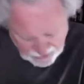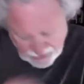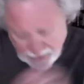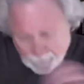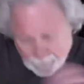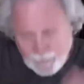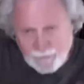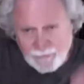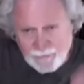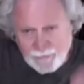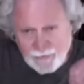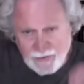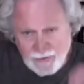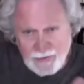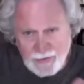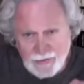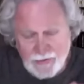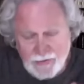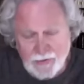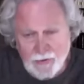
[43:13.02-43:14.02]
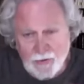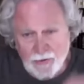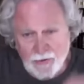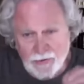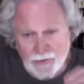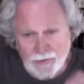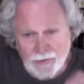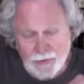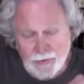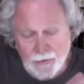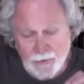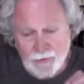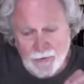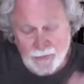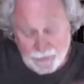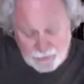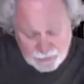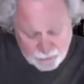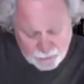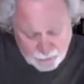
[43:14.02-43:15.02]
some of these are
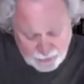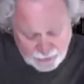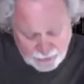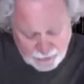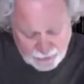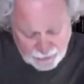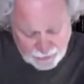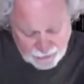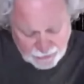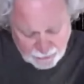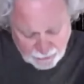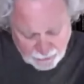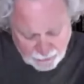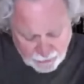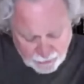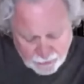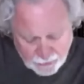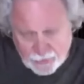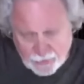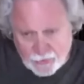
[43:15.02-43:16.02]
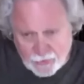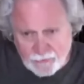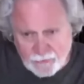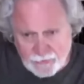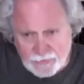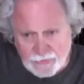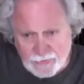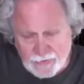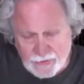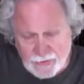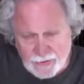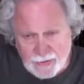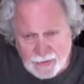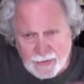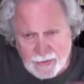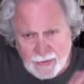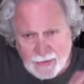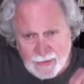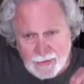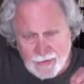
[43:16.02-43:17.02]
also, these readings that we're going over
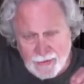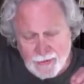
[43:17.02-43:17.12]
today,